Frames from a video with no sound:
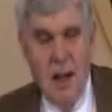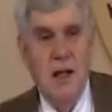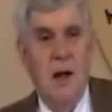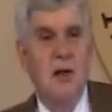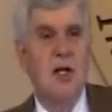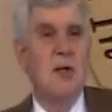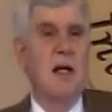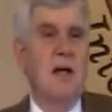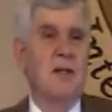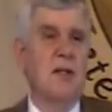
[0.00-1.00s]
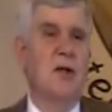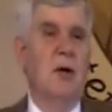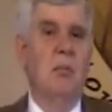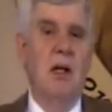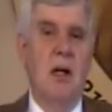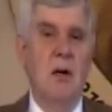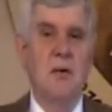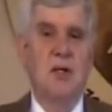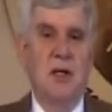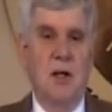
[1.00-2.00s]
And it also tells us who it
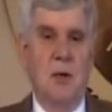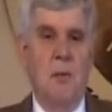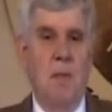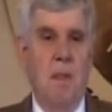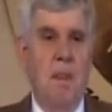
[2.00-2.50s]
belongs to.